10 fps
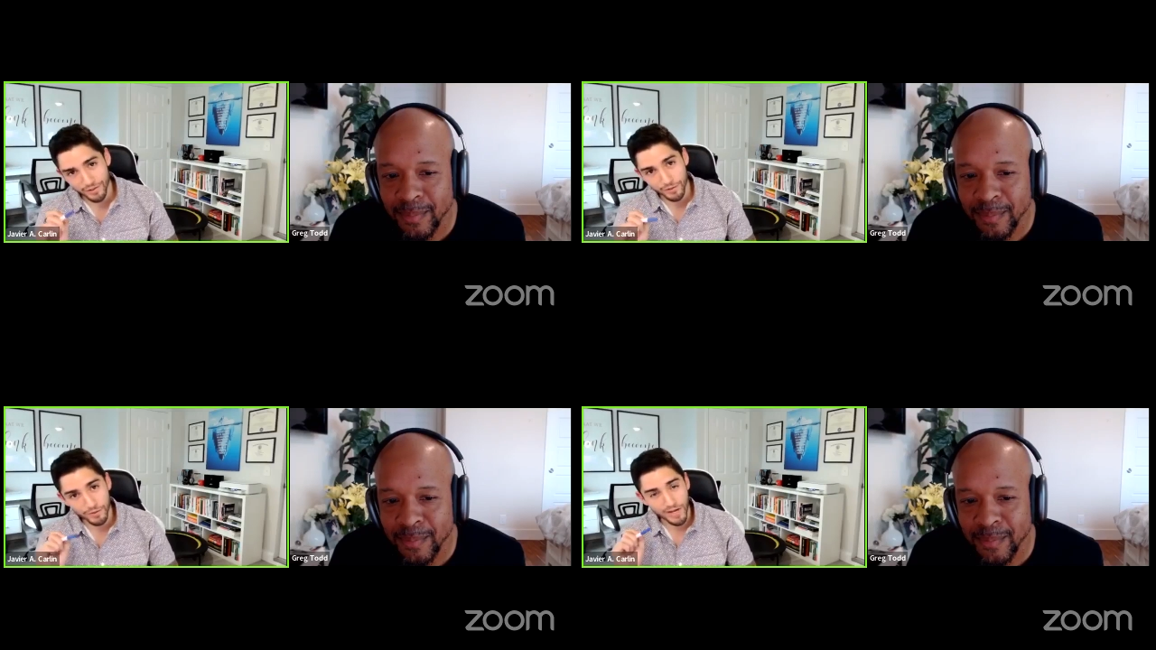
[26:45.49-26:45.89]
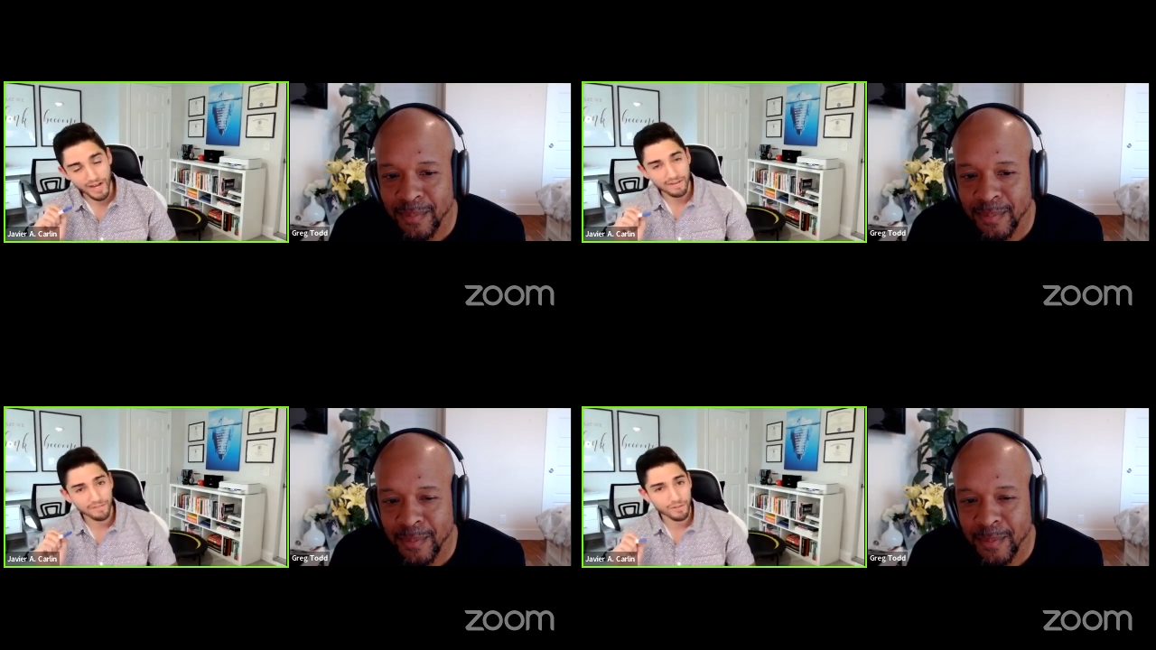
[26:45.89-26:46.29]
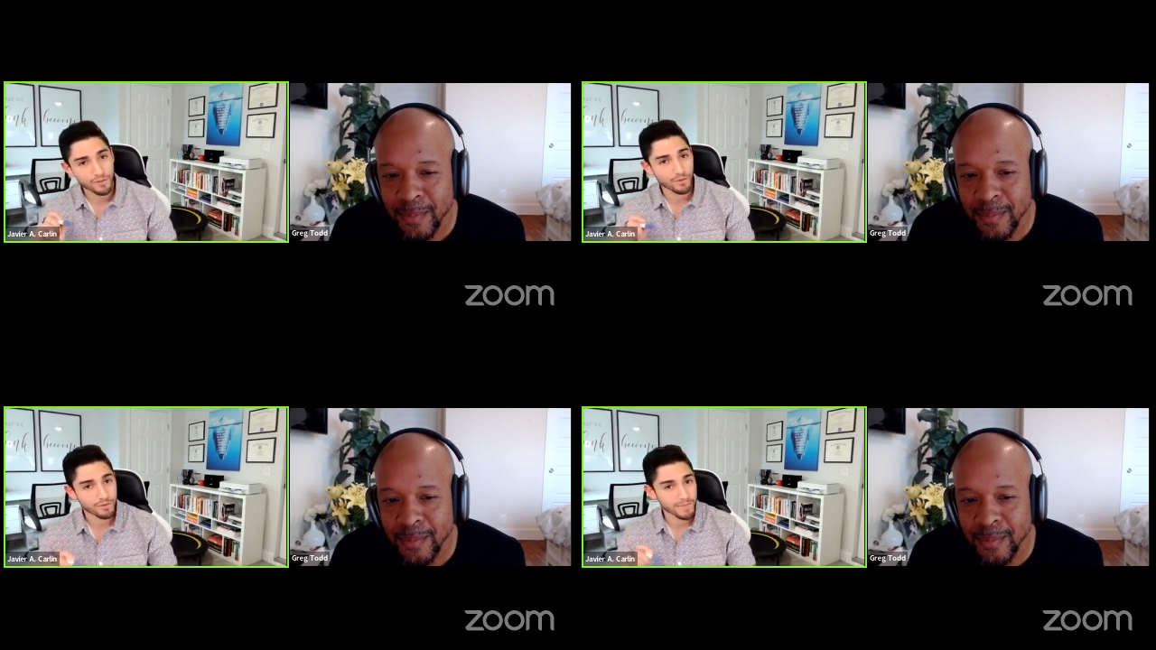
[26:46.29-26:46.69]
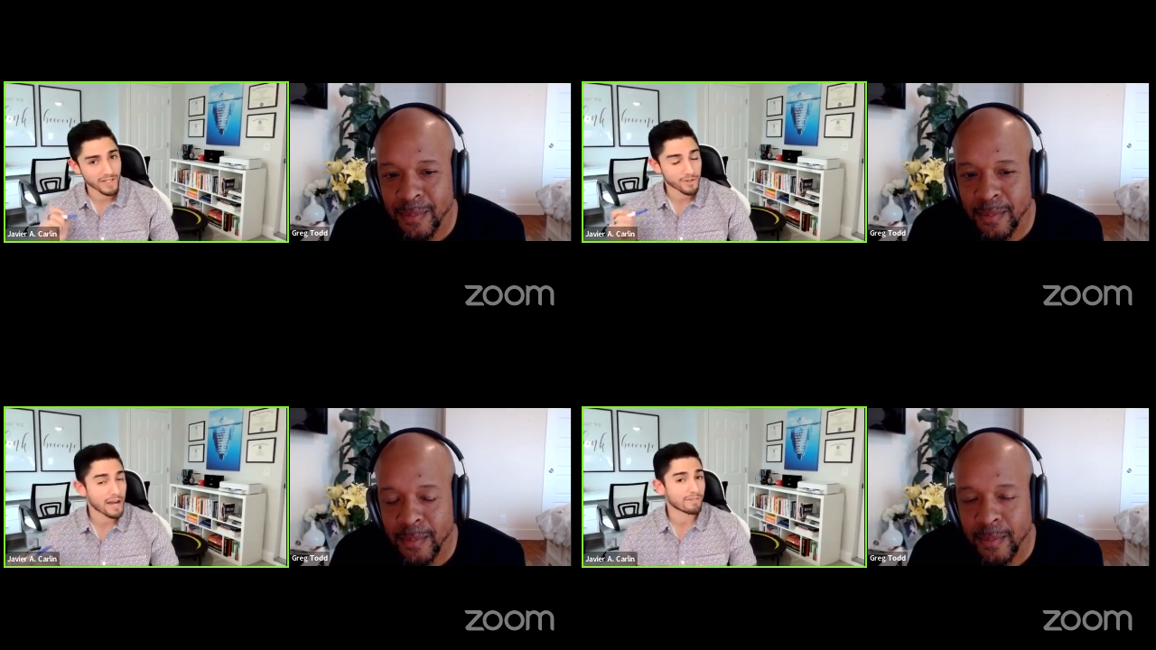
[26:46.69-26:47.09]
Speaker 1: You have to choose,
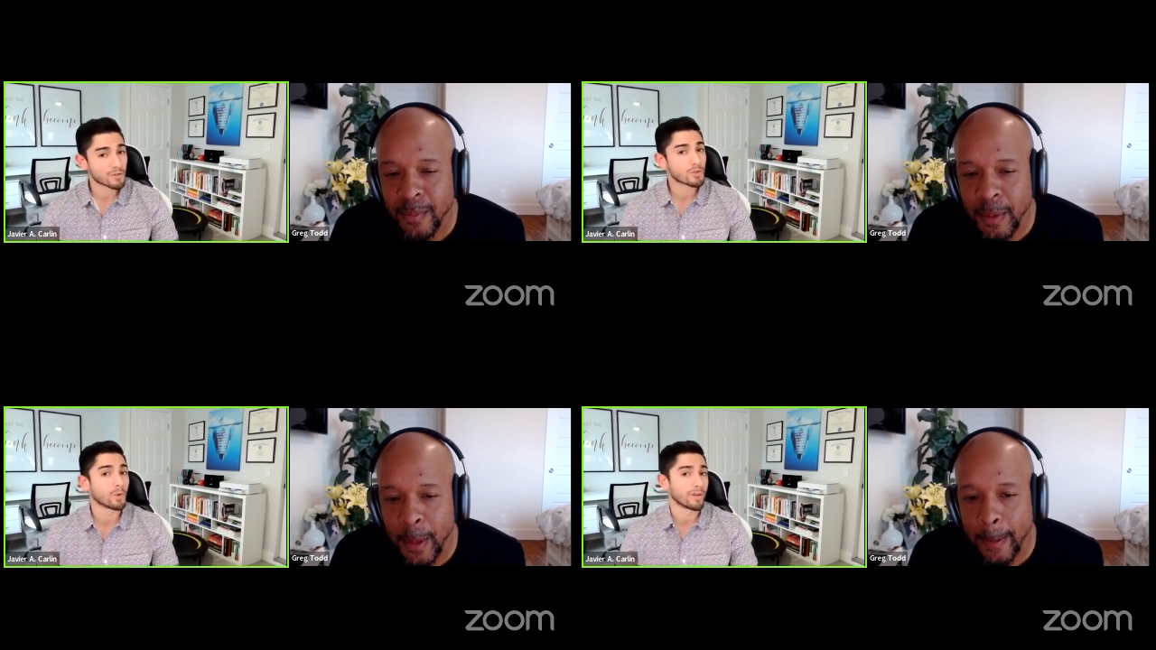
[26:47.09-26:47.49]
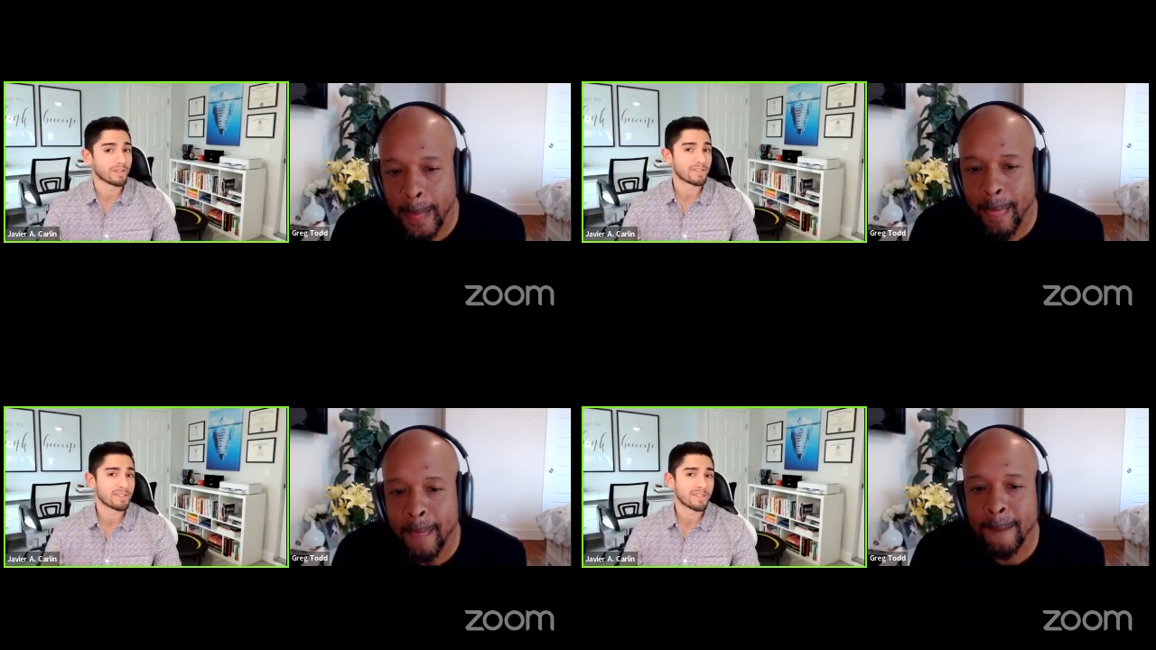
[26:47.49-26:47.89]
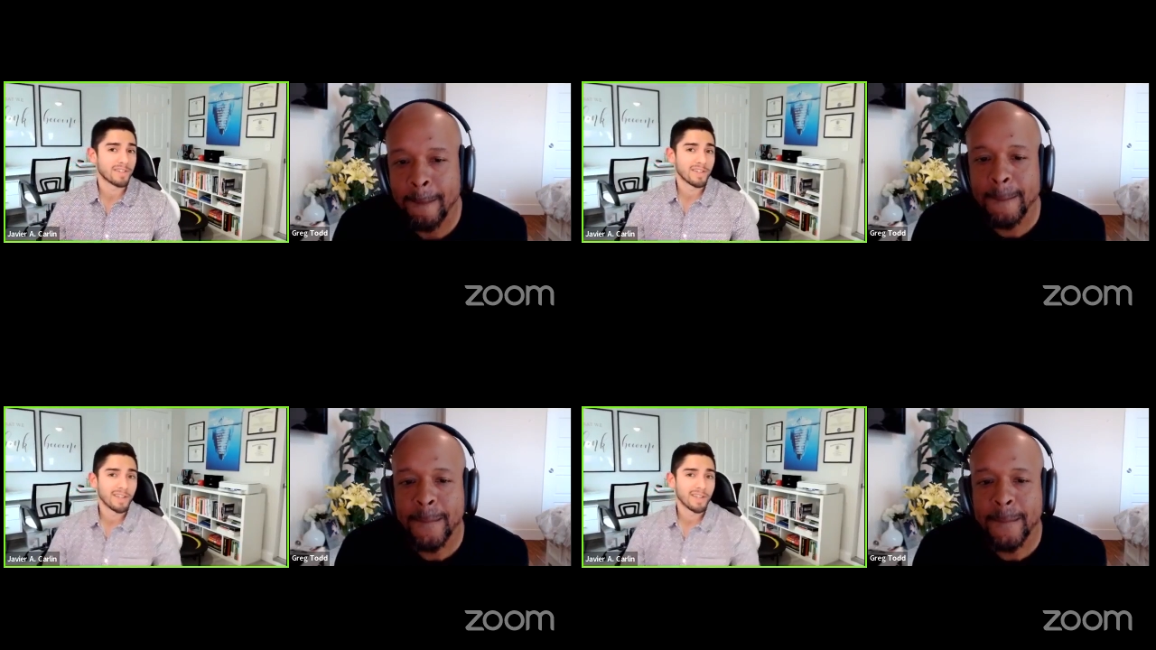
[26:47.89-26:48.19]
meaning you have a choice